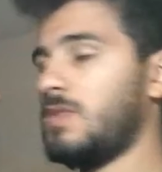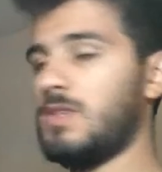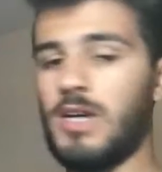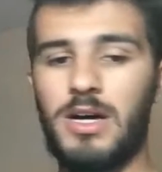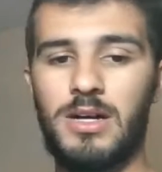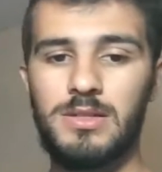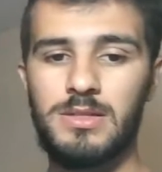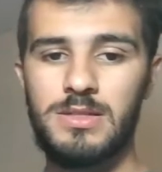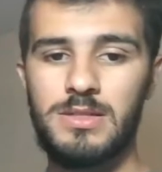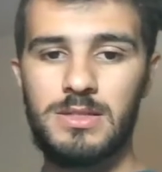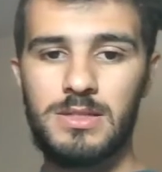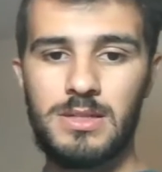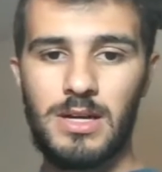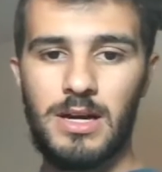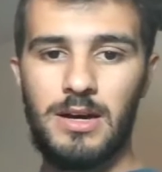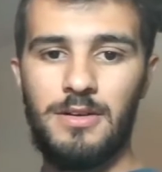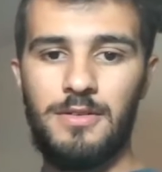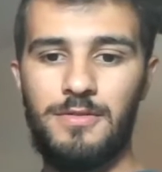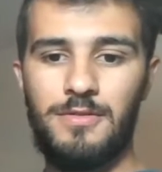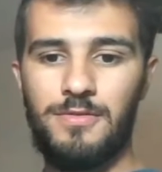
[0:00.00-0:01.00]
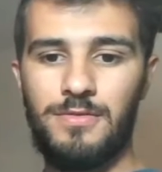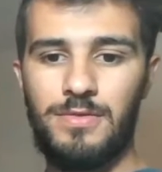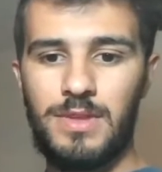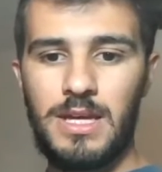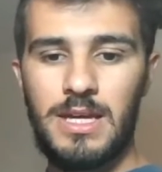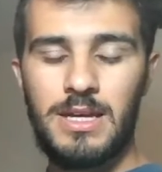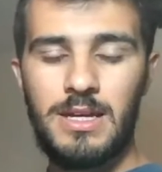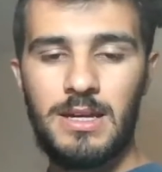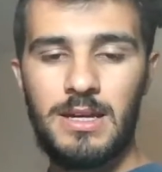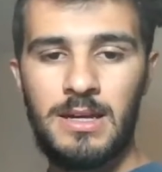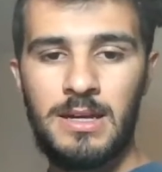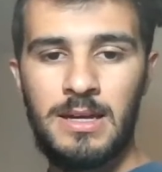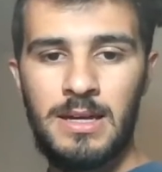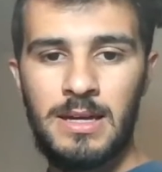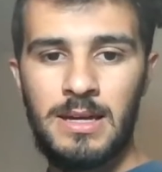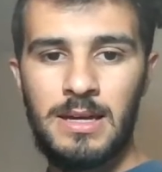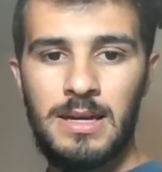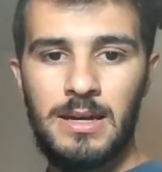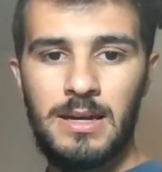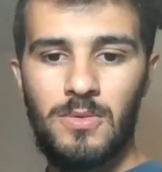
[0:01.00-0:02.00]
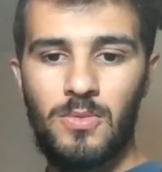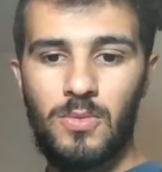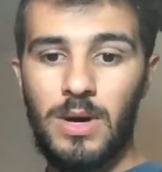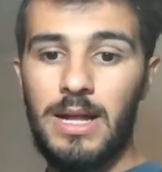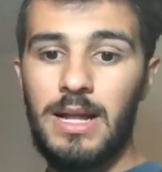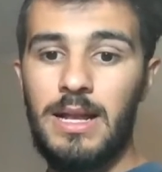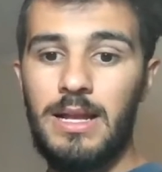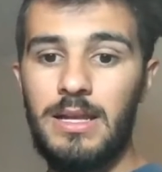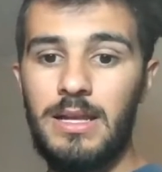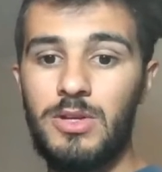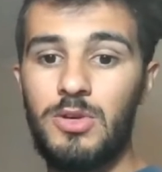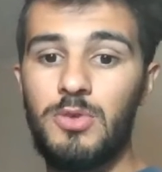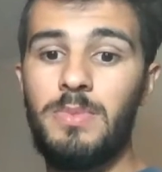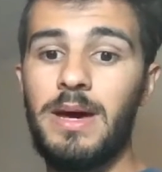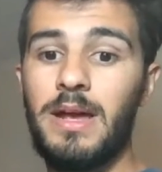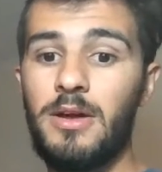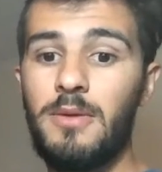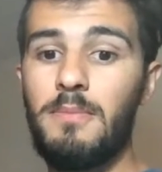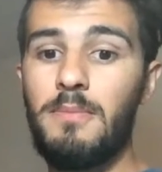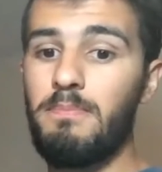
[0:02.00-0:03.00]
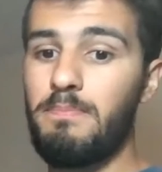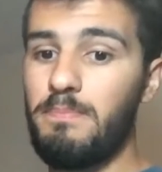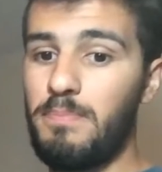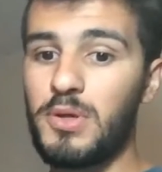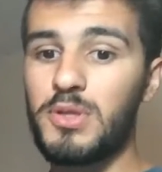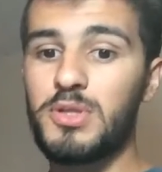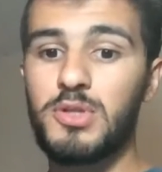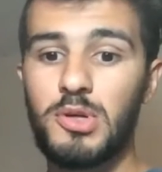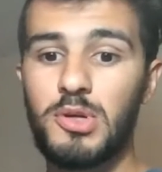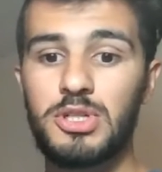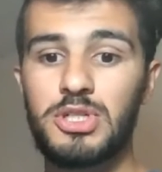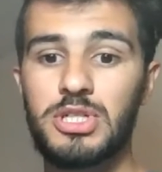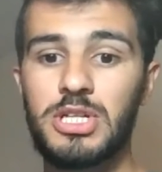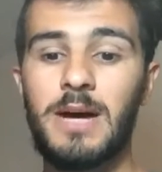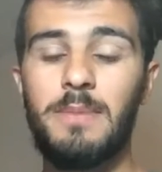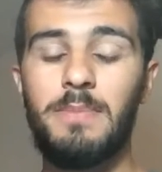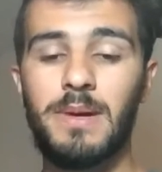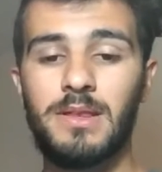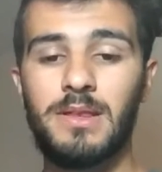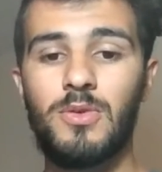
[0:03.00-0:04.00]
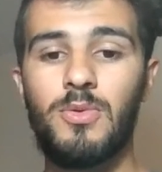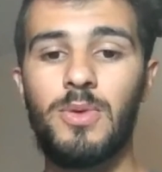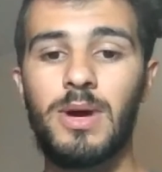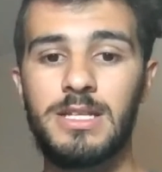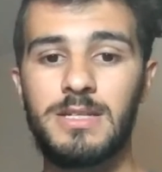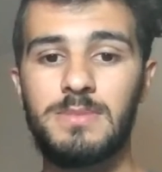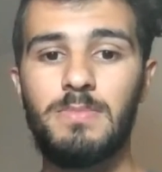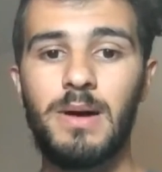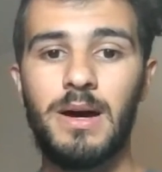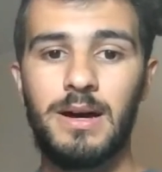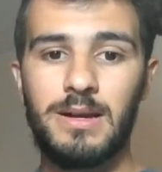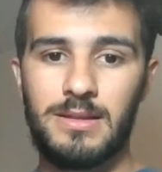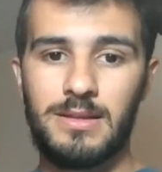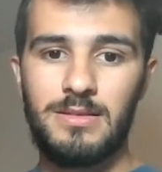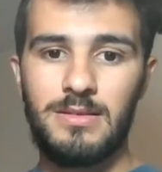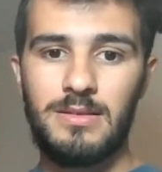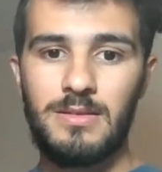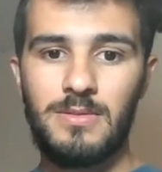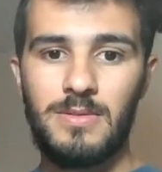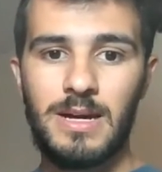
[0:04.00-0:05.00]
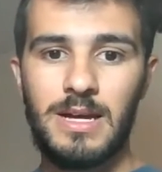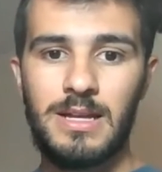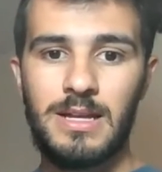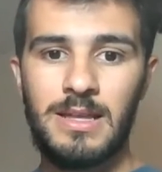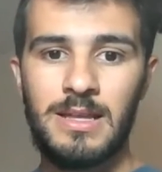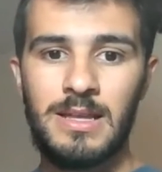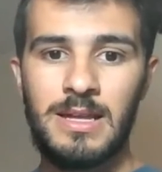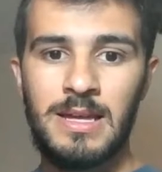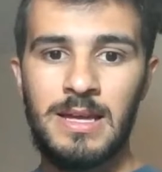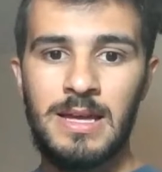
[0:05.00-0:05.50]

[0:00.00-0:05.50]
tons of thing. Well, you better put your shop at the right spot, right?